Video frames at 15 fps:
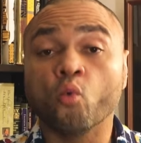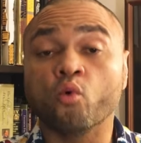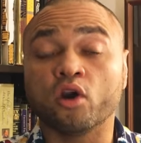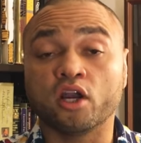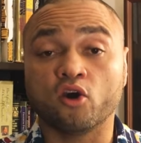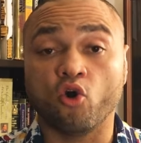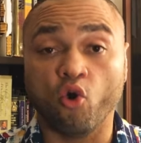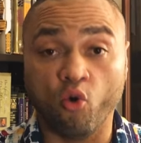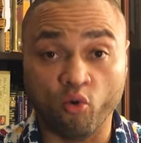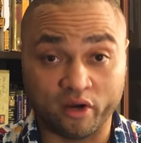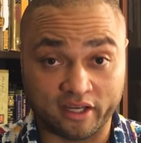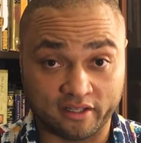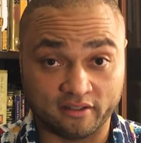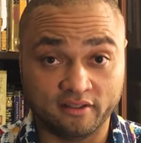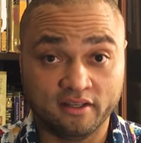We're
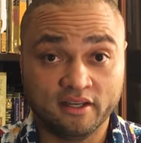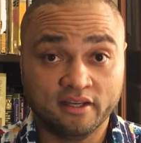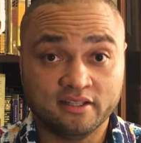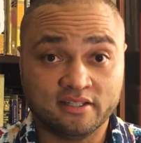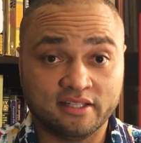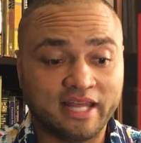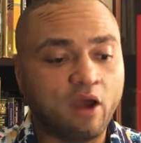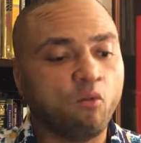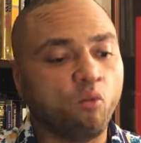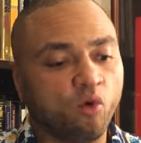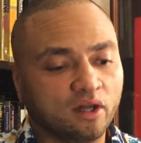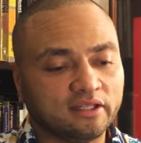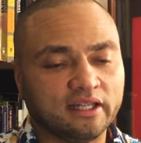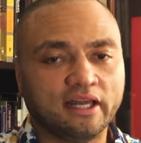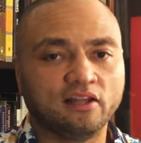going to that
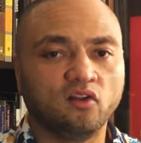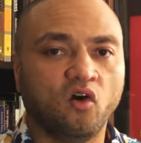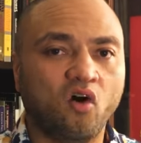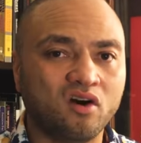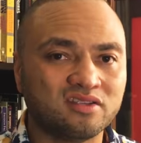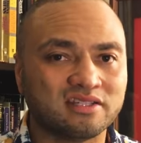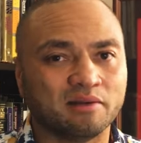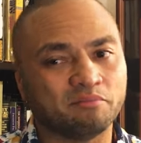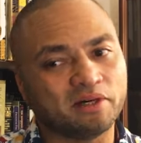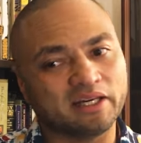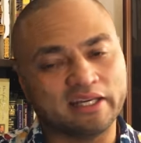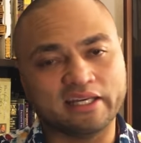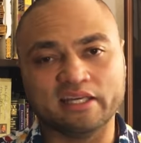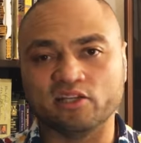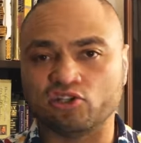one that I lost. I'm
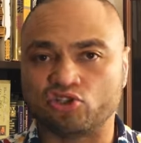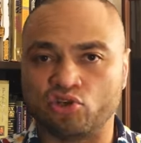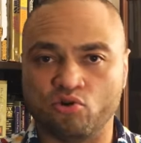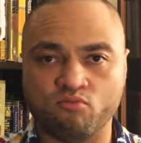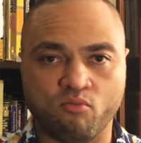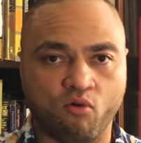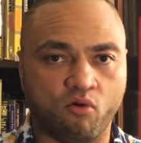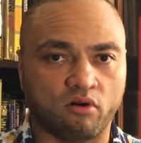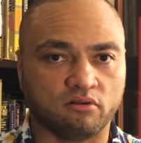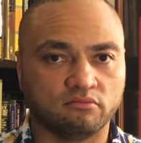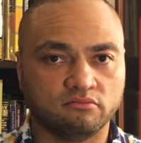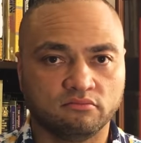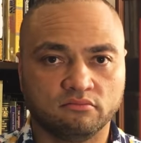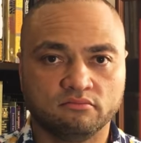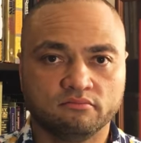going to get 2 more.
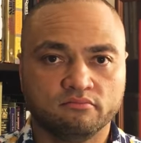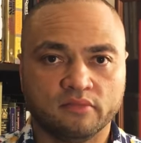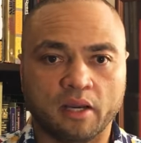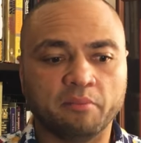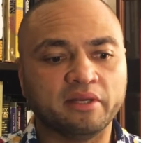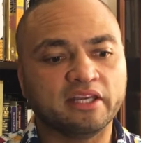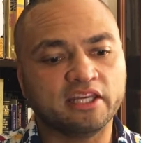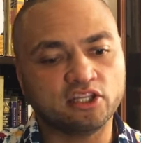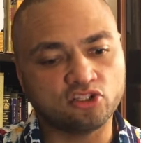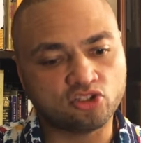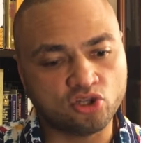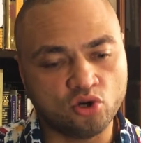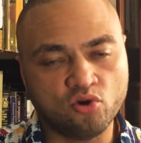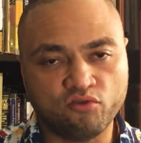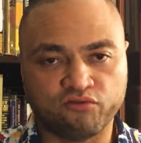I'm going to
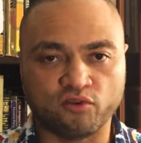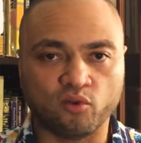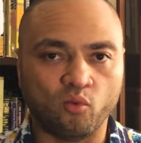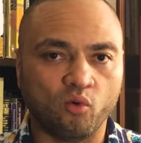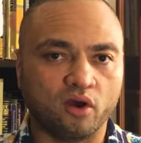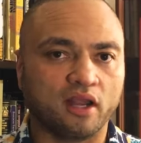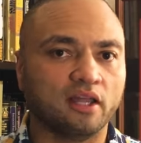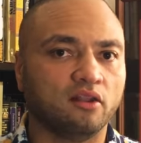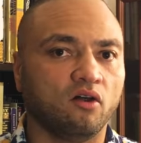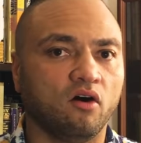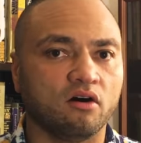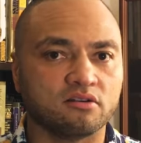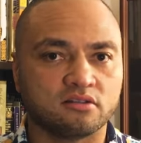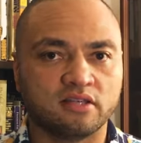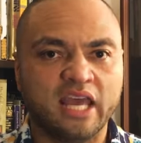get 2 for the one I
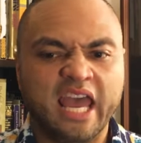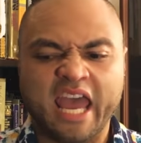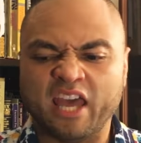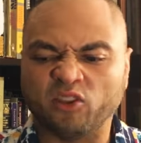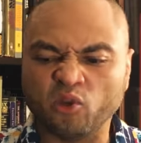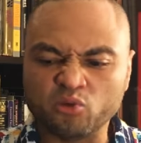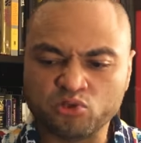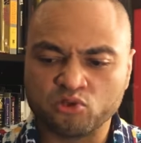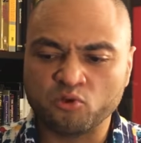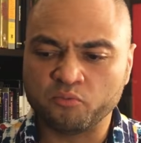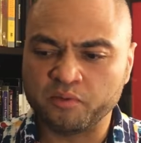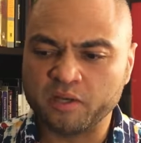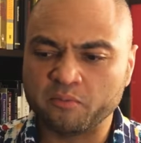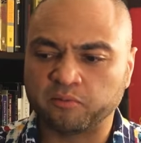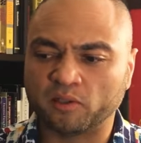lost. And those 2
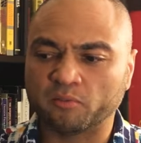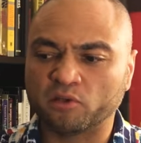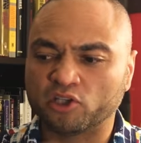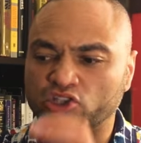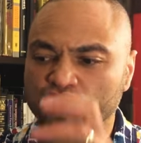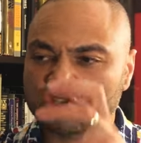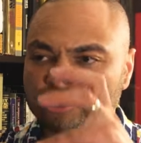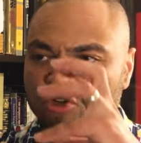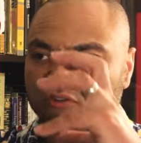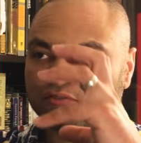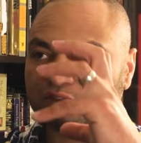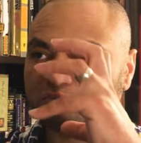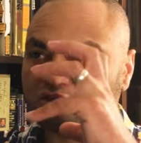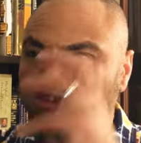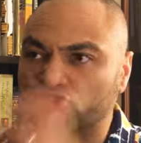people, I'm going to
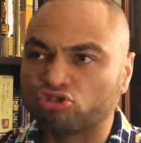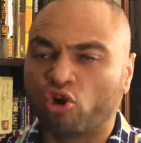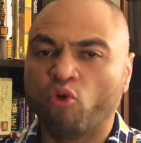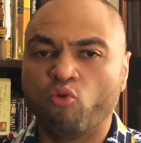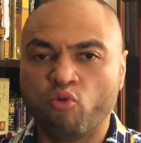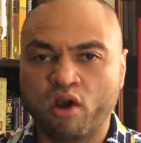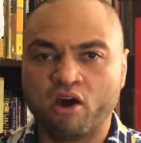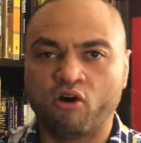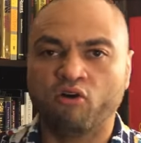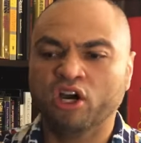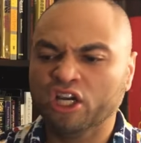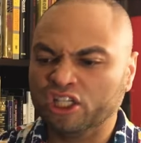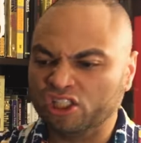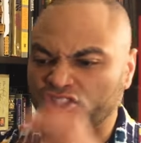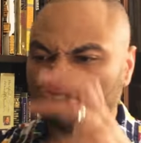serve them so well
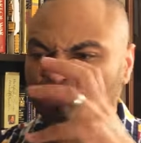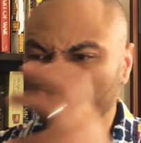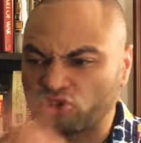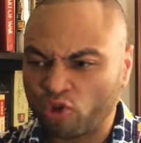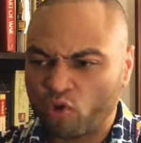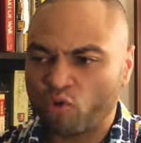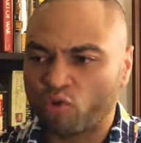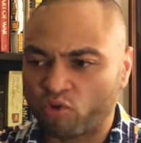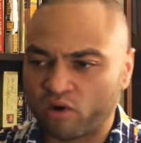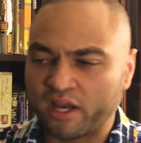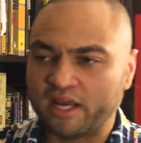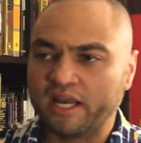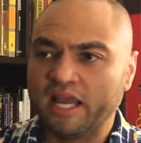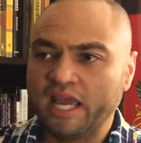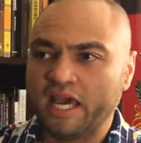and so
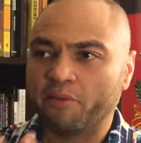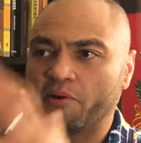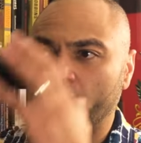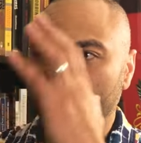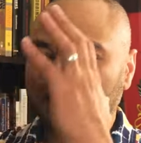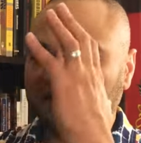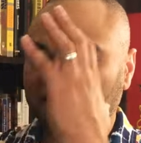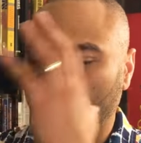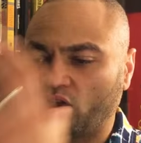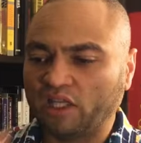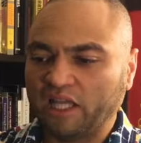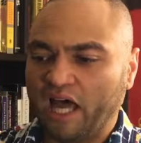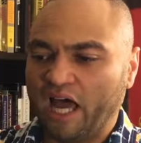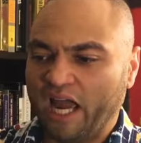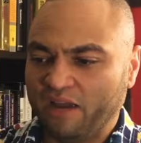great. And I'm going to make their
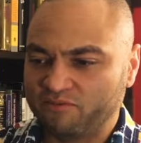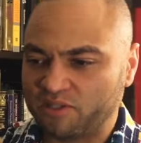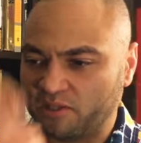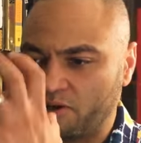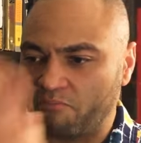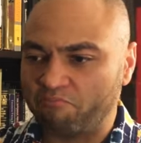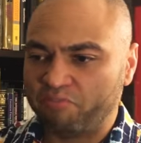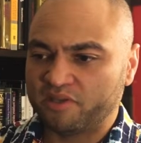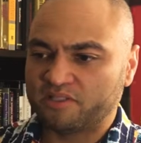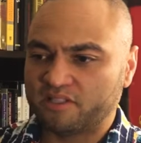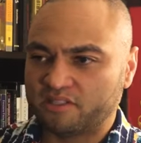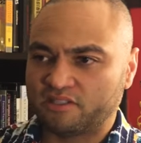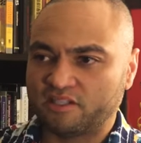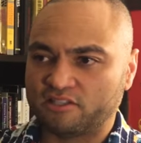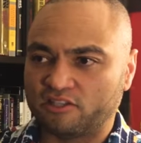lives and their
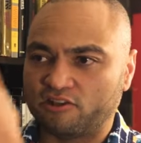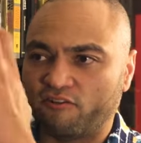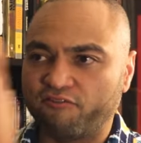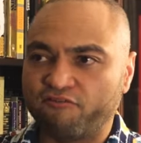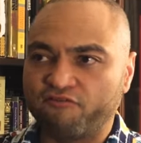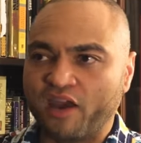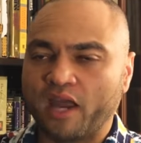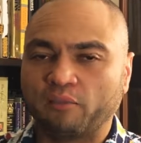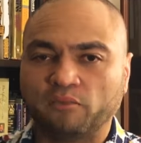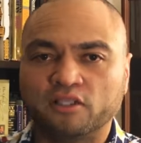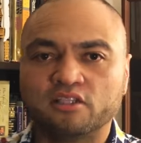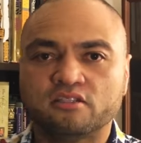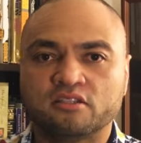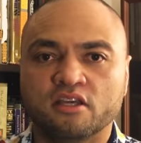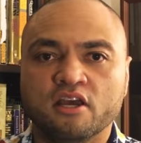businesses and their
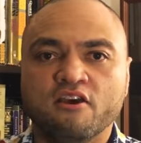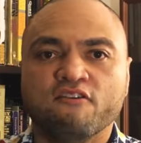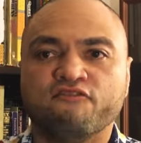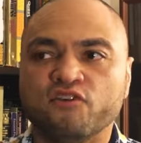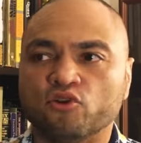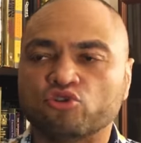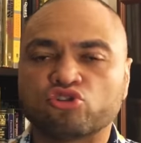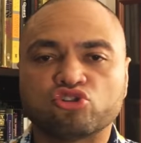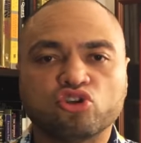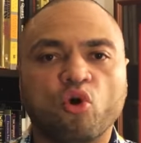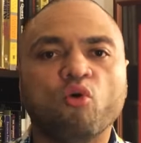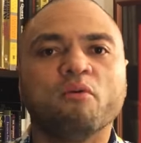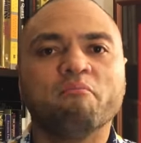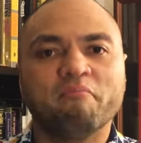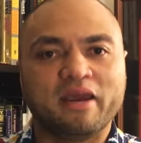families feel
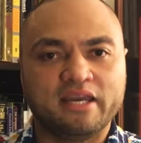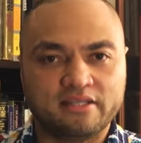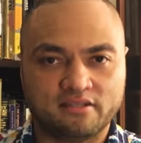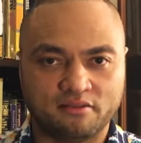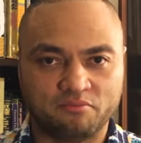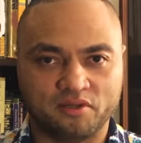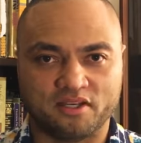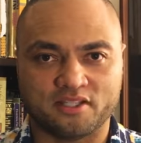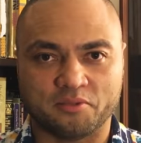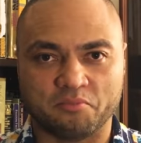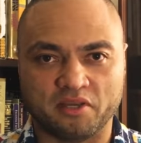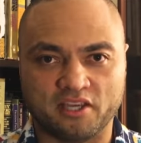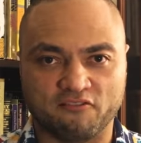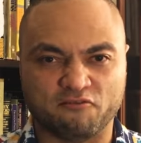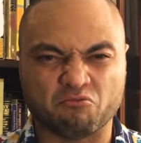so amazing because I'm
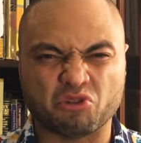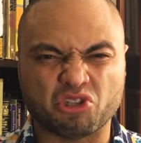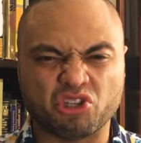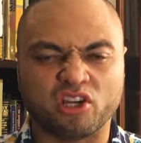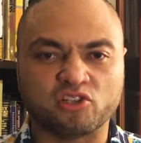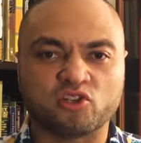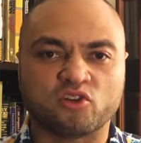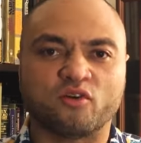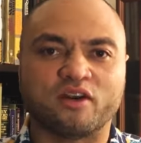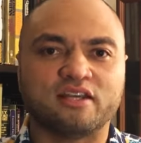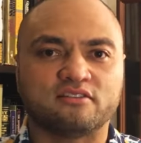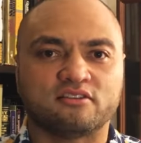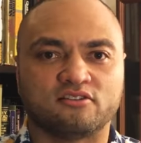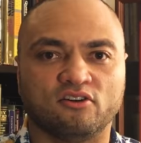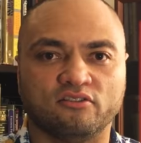going to give them such
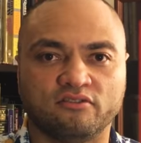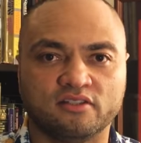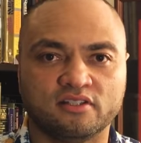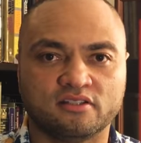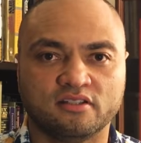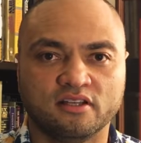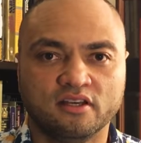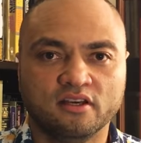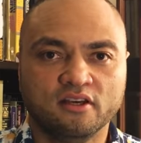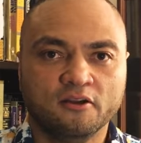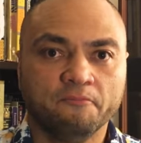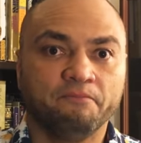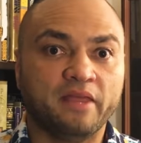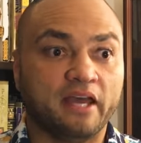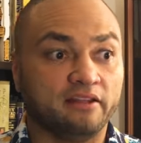great service
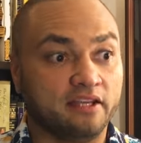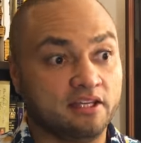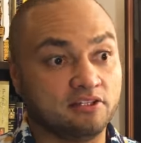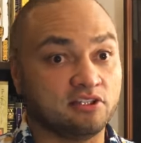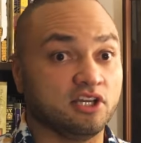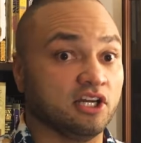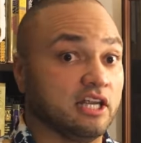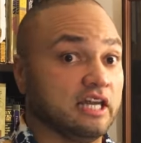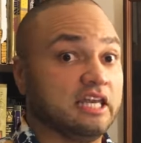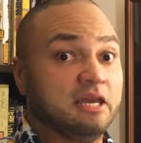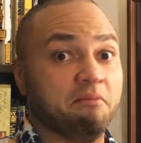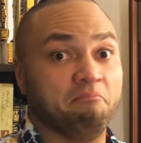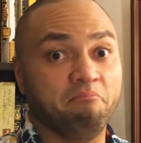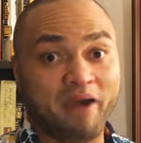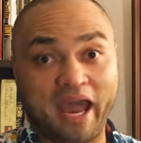that it's going to
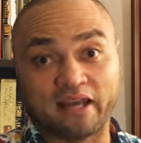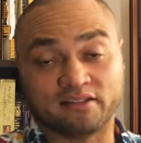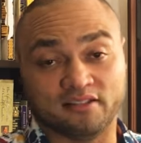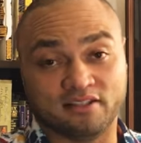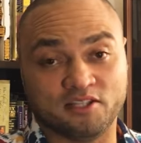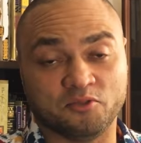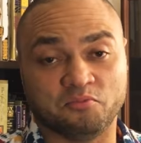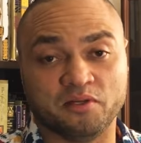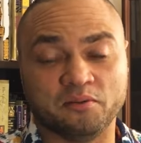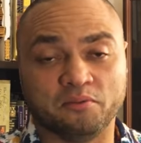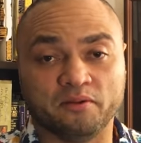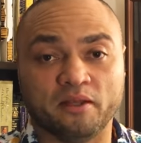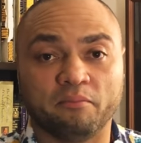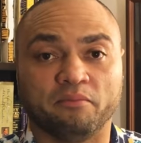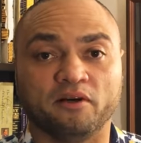get back to these
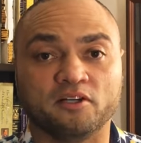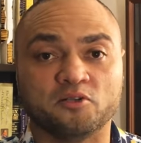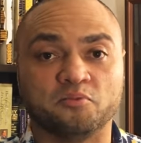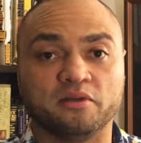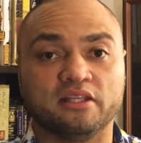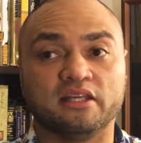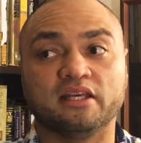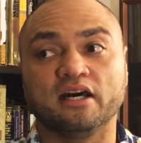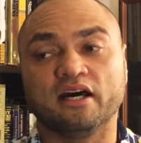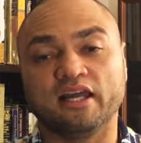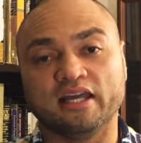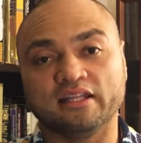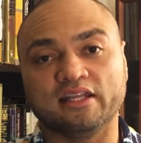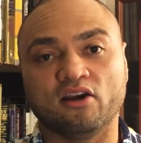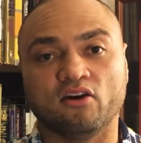people that punched me in the
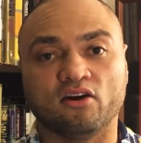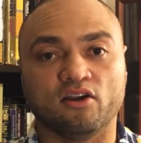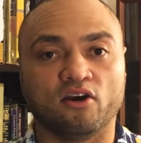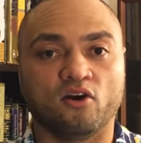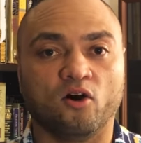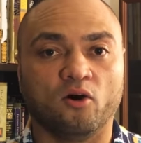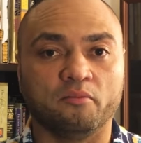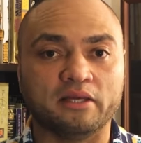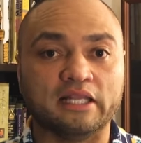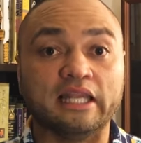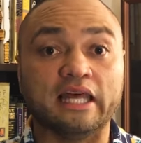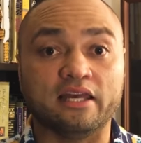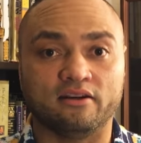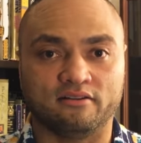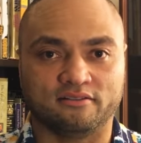gut and they're going to call me
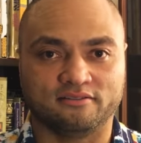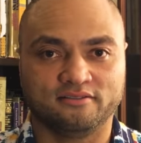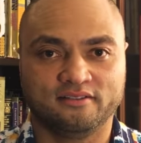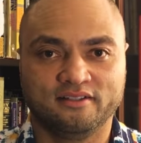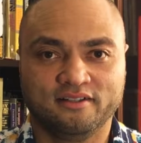later,